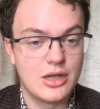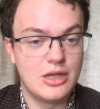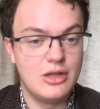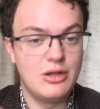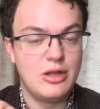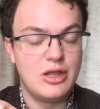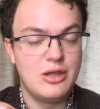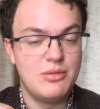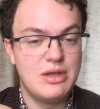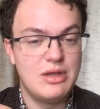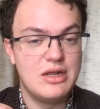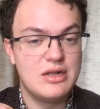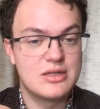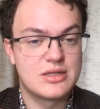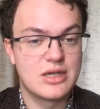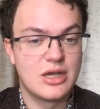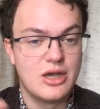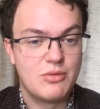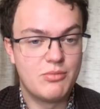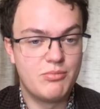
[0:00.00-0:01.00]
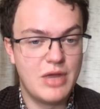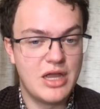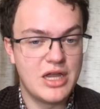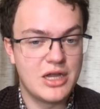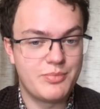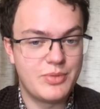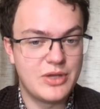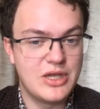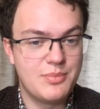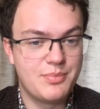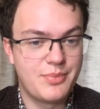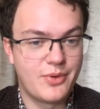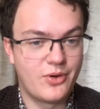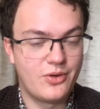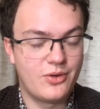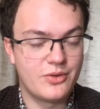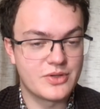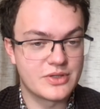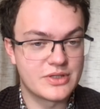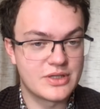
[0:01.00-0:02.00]
He means make
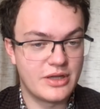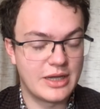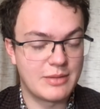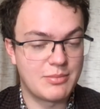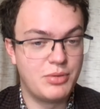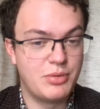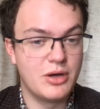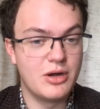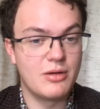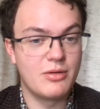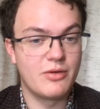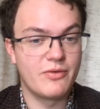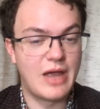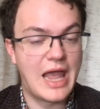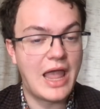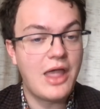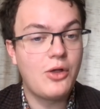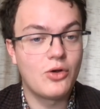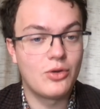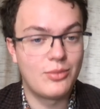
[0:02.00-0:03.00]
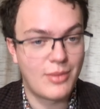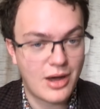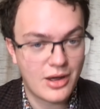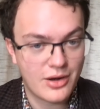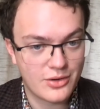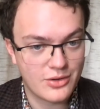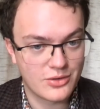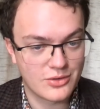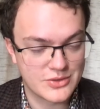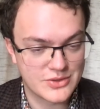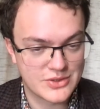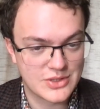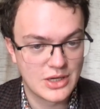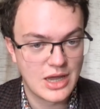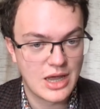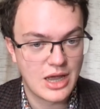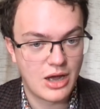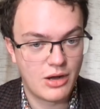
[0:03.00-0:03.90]
people, like, put ankle monitors